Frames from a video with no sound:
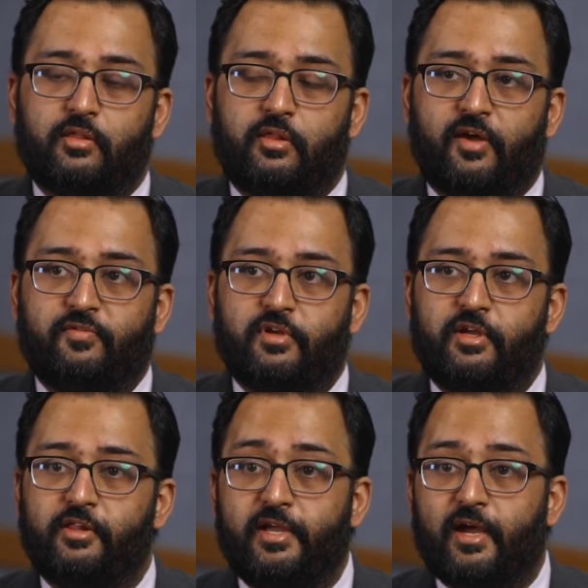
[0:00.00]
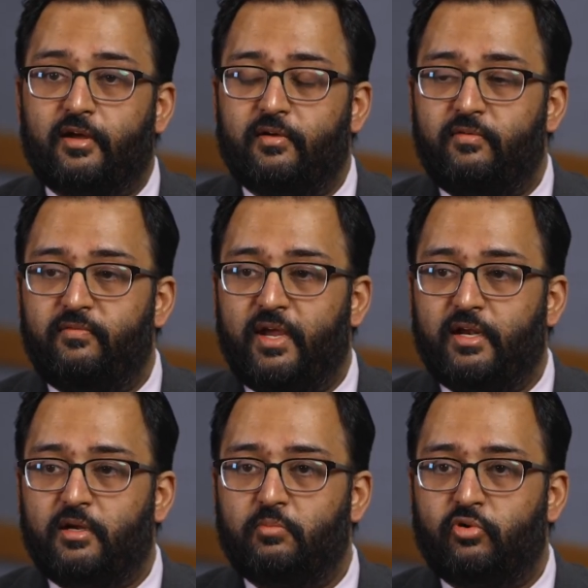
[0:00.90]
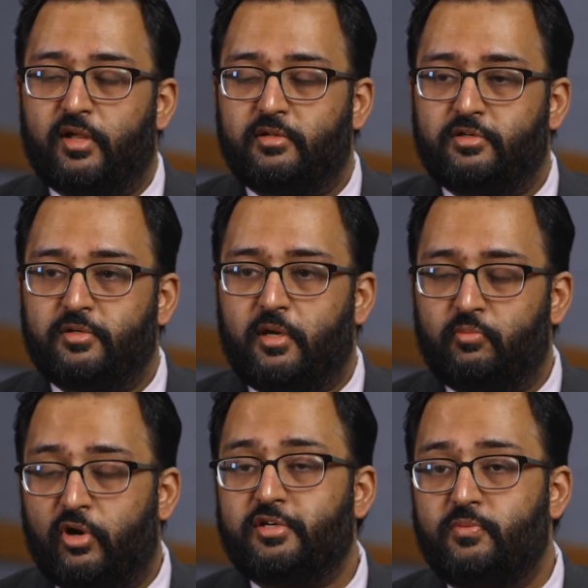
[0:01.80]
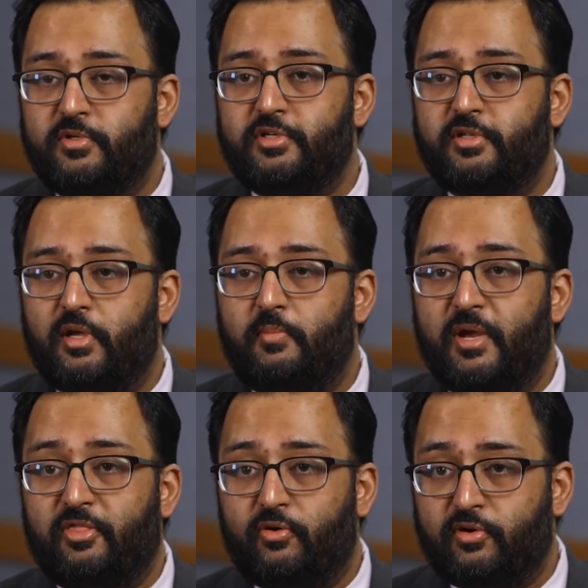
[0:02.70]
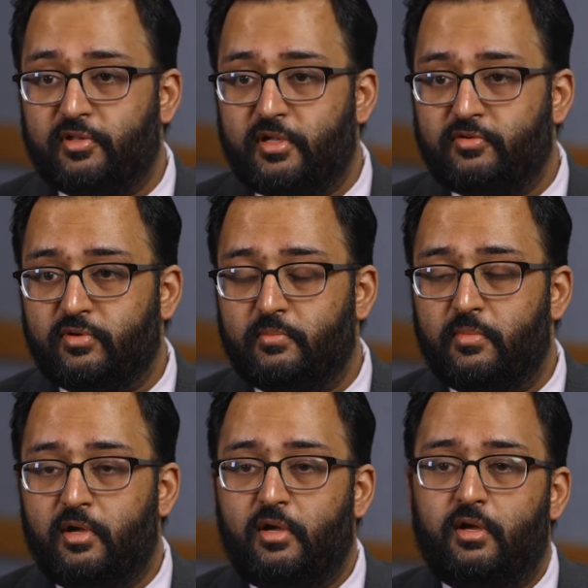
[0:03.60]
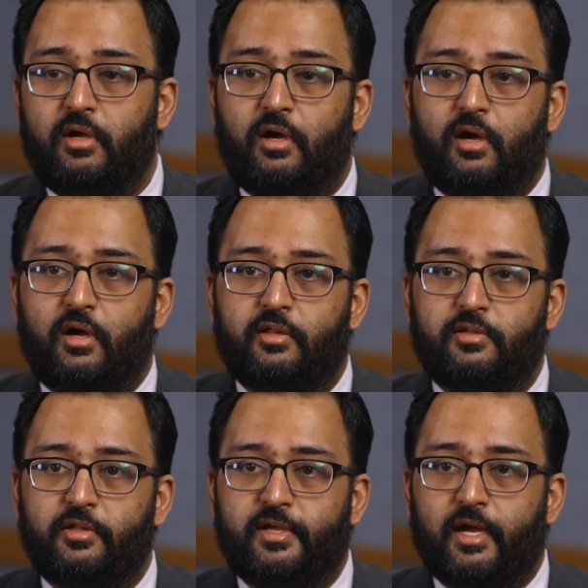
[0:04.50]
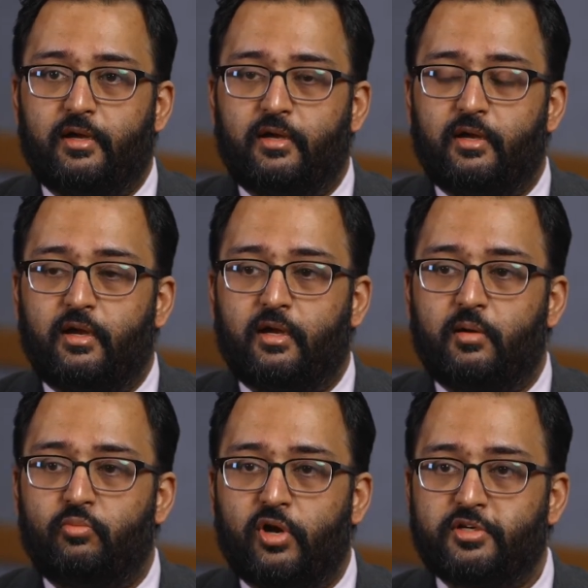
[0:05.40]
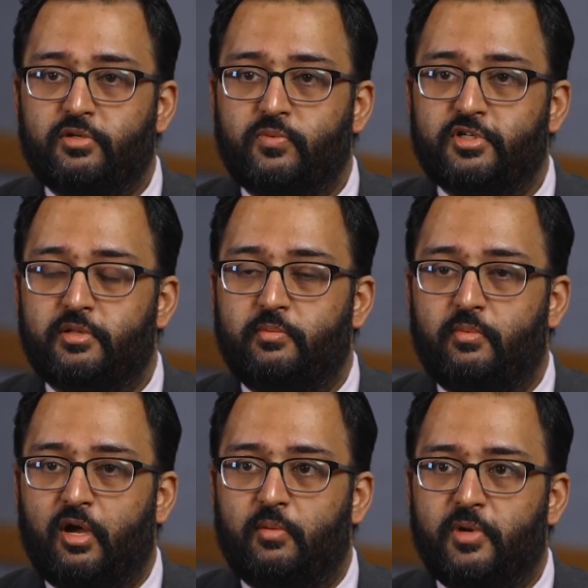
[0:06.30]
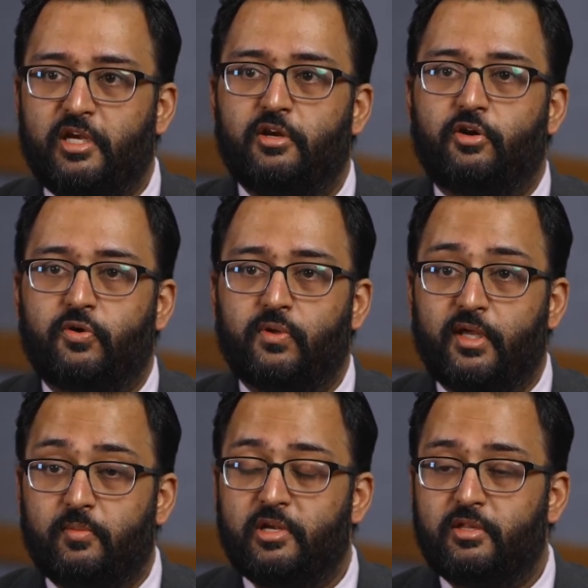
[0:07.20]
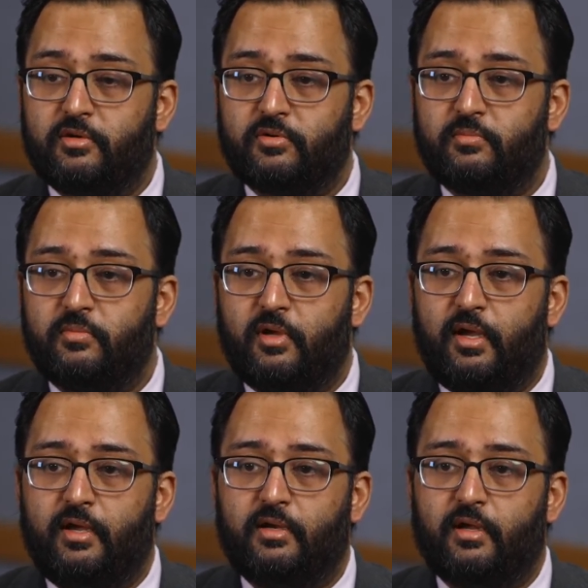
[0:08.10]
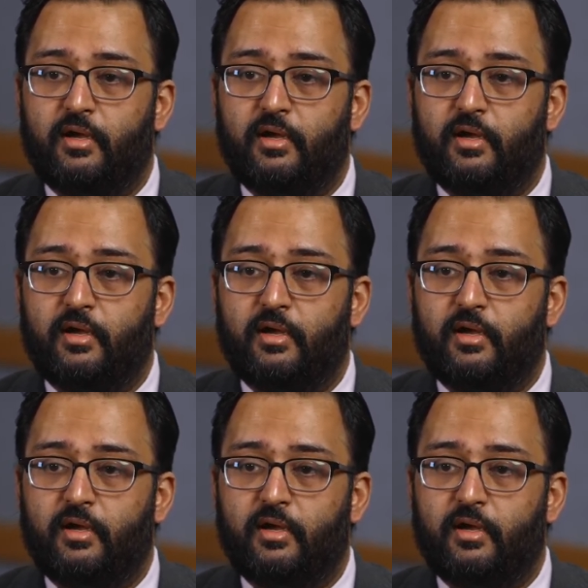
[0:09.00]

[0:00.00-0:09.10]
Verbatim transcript: left iliac vein compression, which is May-Thurner syndrome, celiac compression, which is median arcuate ligament syndrome, and